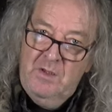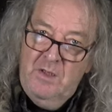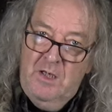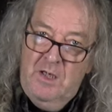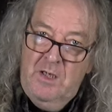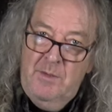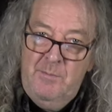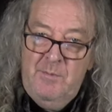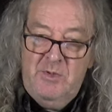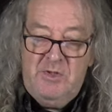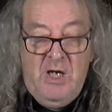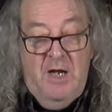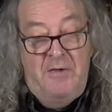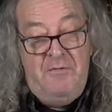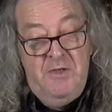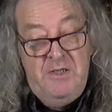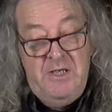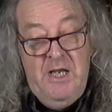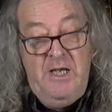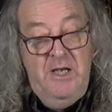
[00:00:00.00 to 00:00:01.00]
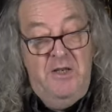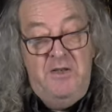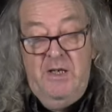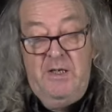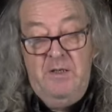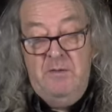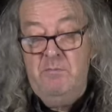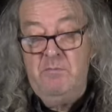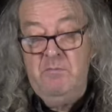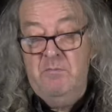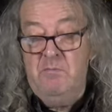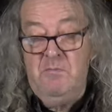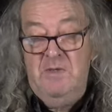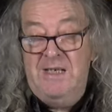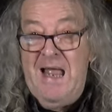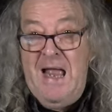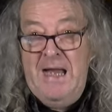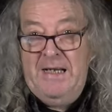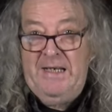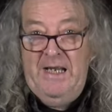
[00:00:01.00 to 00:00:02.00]
Um, so if there's anything
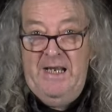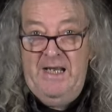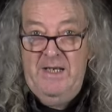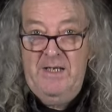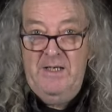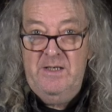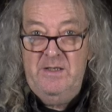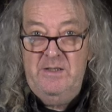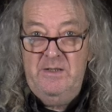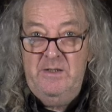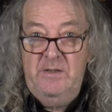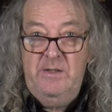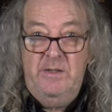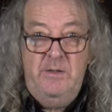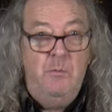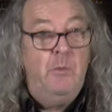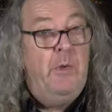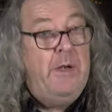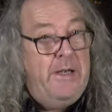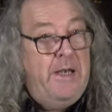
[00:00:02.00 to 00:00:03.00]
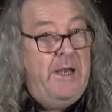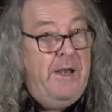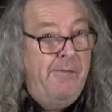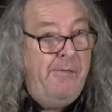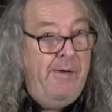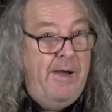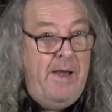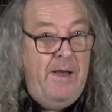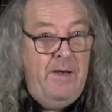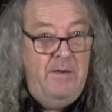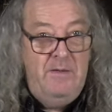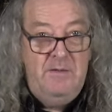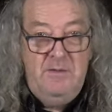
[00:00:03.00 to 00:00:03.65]
lacking, we'd hear it,